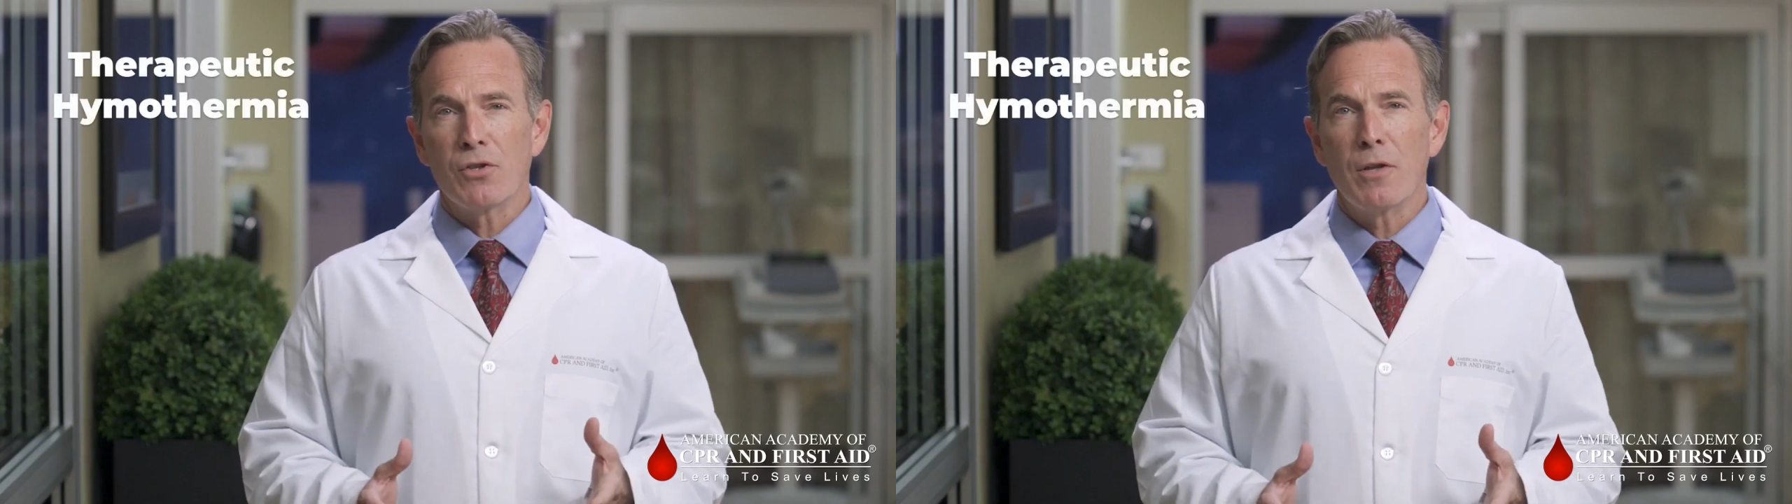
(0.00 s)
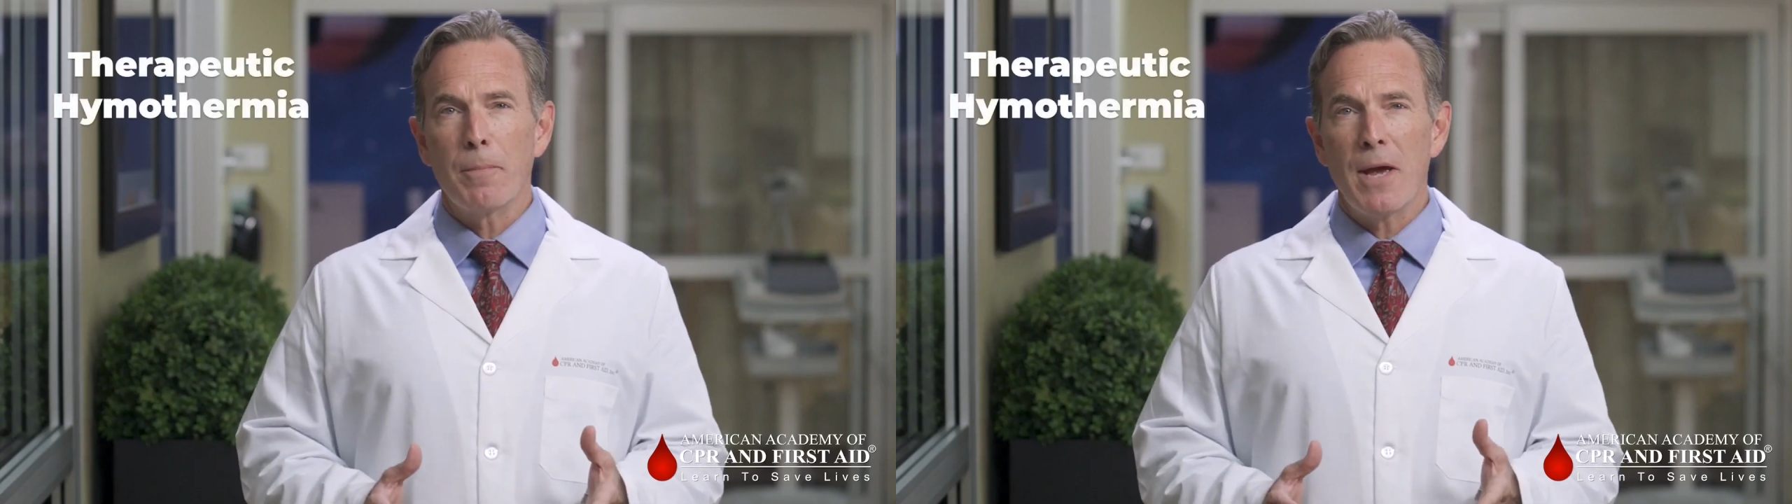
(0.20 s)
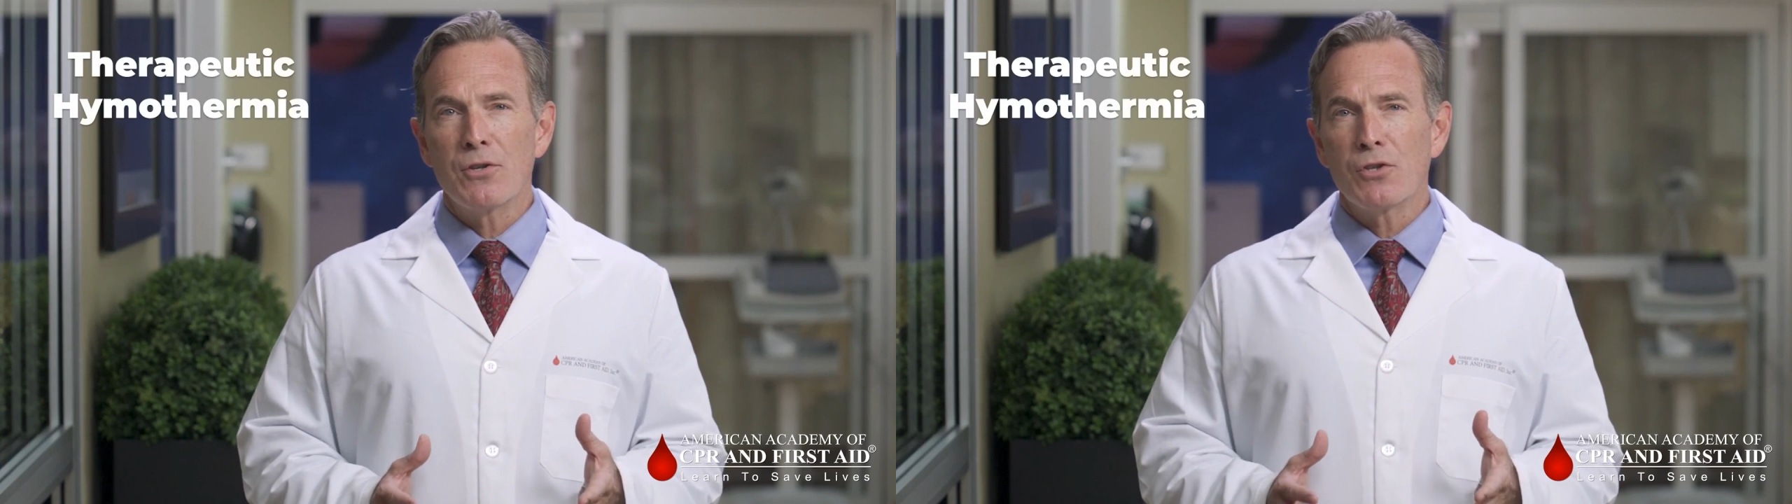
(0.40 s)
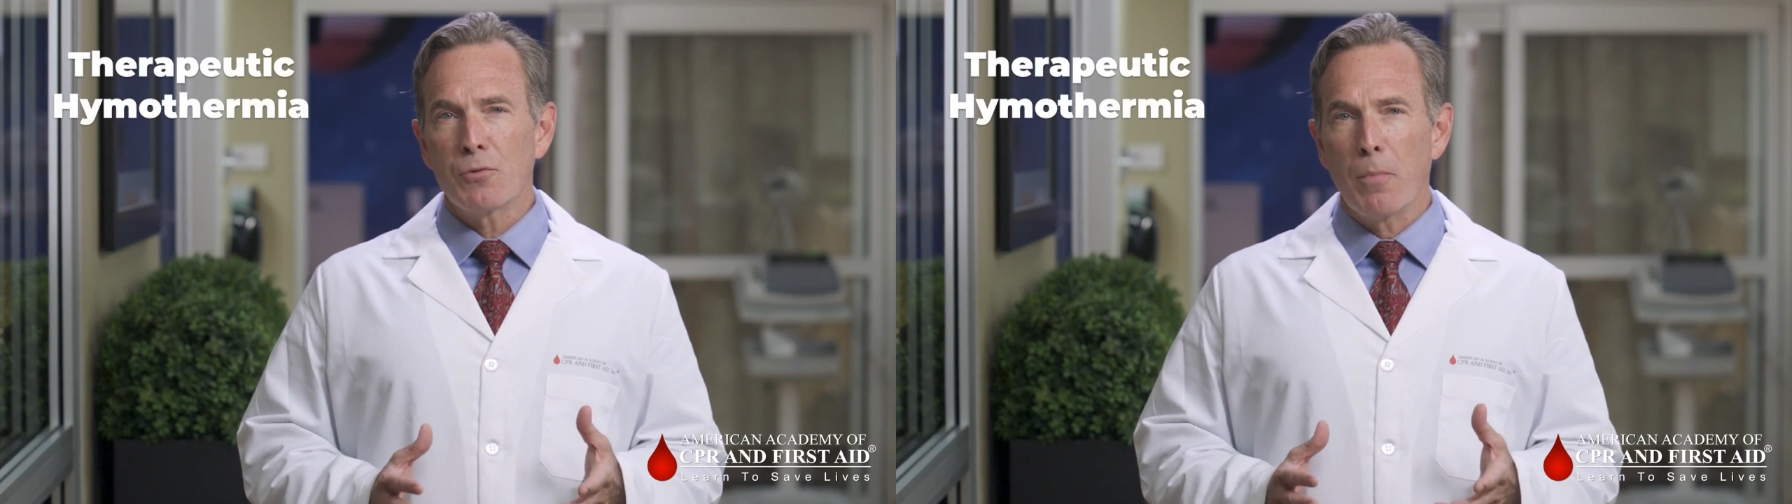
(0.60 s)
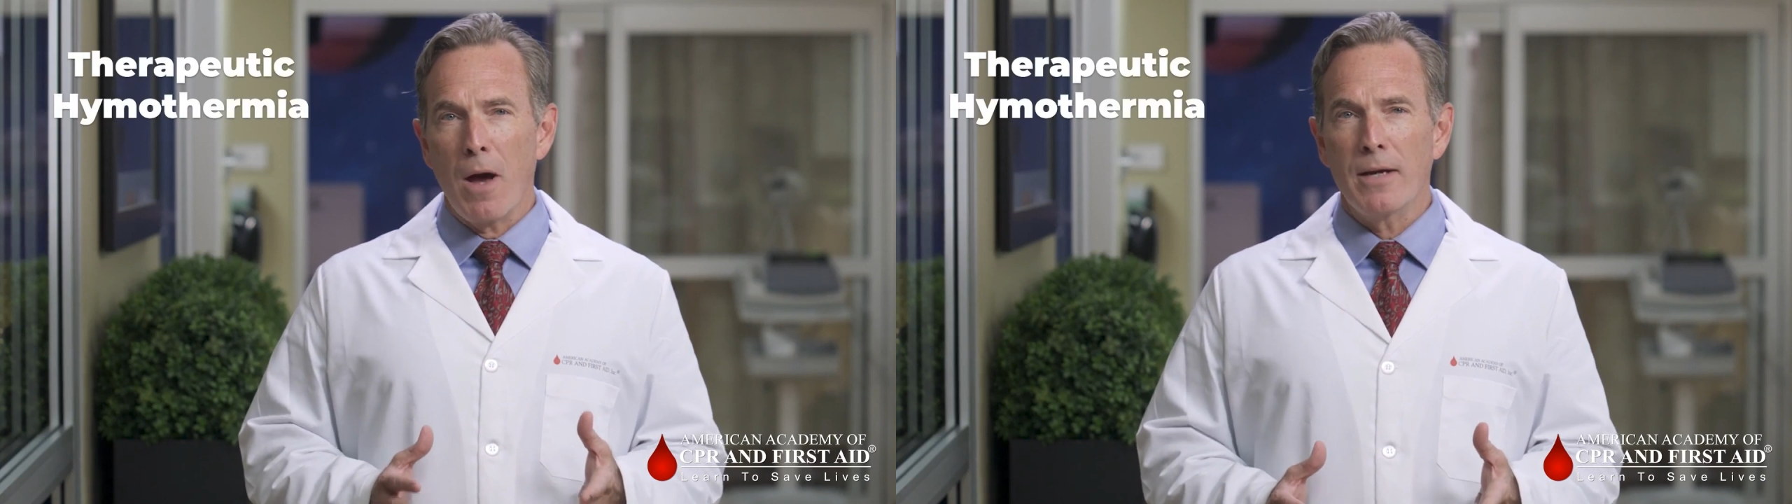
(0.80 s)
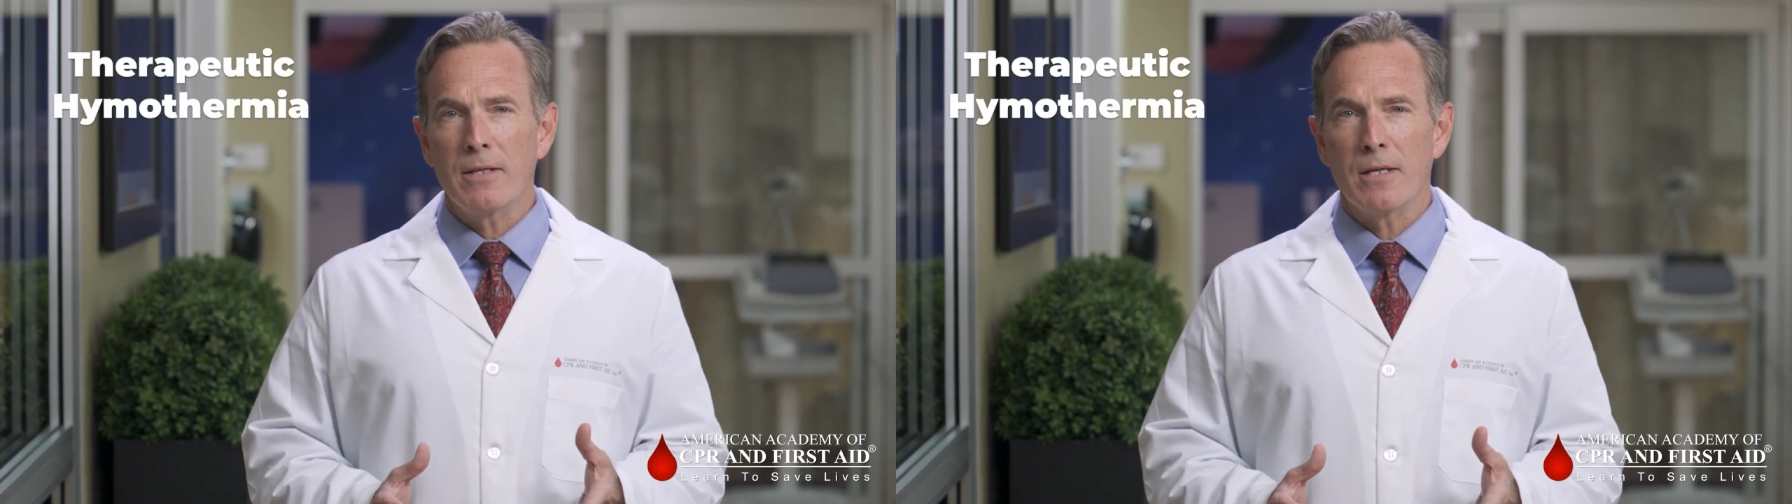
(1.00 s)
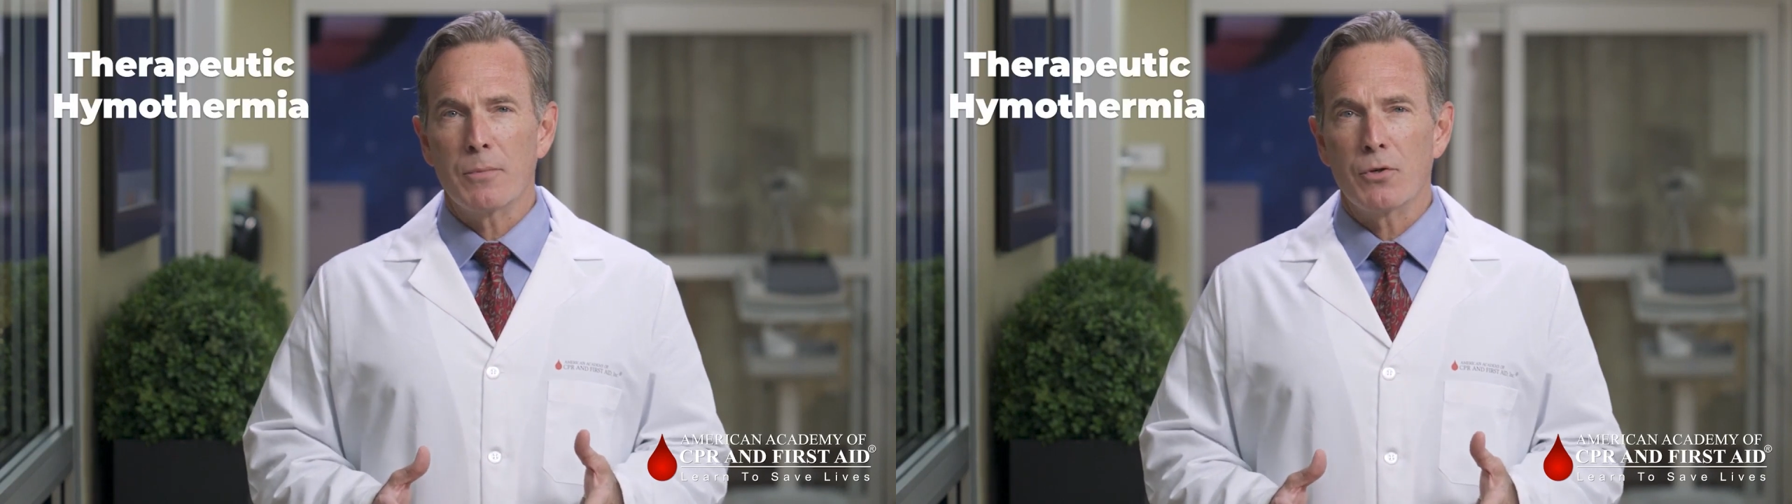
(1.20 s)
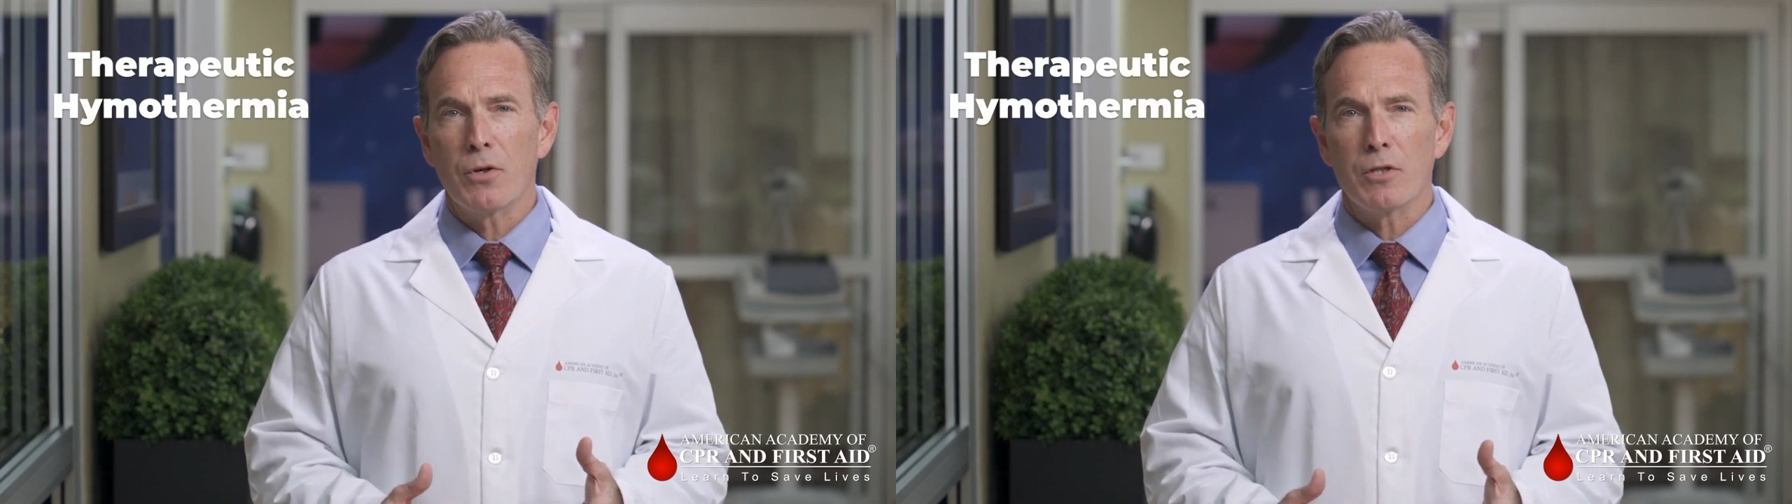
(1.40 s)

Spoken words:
the patient's body temperature is